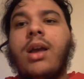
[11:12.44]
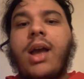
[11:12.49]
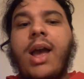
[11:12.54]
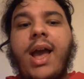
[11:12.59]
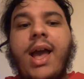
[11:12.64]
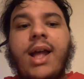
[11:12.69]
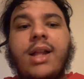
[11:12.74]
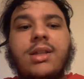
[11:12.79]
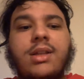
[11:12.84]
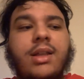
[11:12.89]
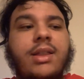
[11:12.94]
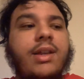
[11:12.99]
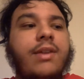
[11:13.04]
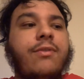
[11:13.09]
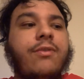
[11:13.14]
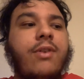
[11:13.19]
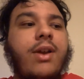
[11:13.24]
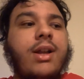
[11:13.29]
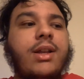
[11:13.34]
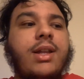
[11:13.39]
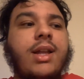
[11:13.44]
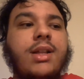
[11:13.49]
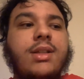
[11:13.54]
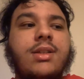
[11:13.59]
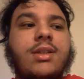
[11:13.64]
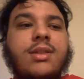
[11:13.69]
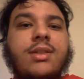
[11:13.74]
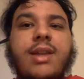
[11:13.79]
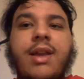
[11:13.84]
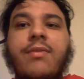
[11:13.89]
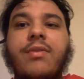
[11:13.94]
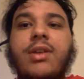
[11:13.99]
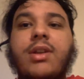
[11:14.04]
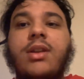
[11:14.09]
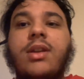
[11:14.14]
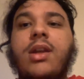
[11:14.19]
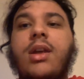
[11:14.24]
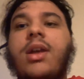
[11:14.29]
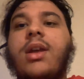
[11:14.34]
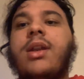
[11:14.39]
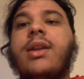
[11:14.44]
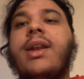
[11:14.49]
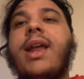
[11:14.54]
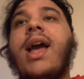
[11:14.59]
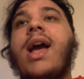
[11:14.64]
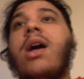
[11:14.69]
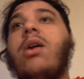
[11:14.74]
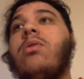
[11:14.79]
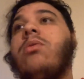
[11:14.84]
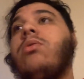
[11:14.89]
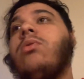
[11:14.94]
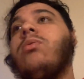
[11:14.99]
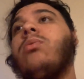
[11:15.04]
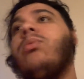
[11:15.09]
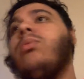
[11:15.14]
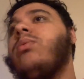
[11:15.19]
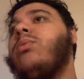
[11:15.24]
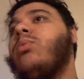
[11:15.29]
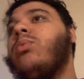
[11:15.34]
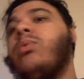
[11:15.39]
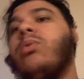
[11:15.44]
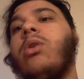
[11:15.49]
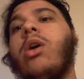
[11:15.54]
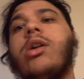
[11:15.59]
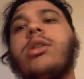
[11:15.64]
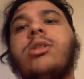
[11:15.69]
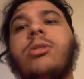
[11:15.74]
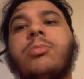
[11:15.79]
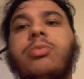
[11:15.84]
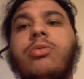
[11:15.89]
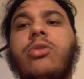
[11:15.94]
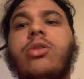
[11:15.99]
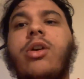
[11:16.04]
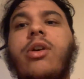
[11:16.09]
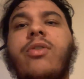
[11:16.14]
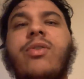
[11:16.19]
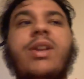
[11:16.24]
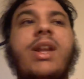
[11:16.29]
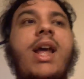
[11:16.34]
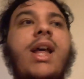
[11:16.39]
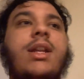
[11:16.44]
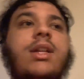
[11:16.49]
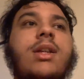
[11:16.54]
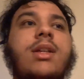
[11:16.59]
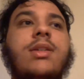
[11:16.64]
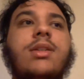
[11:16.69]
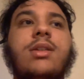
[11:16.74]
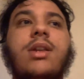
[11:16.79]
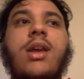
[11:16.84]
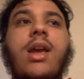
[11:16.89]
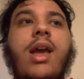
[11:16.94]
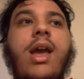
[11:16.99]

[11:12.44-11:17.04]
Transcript: And I think Fred gets a 7. Now we'll go to Bruno Fernandes.